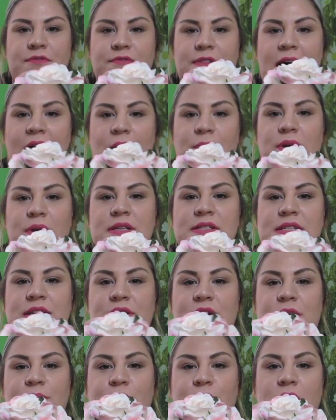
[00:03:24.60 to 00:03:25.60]
flowers that
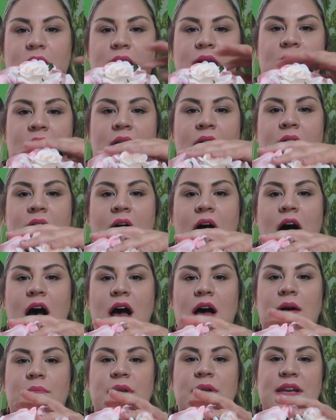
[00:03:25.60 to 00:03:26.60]
you can put
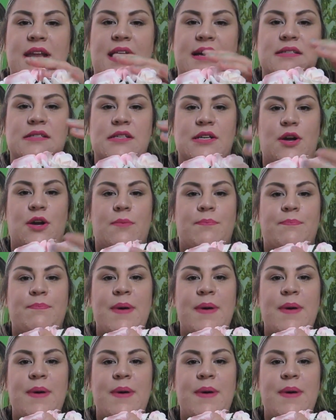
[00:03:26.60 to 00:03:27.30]
next to your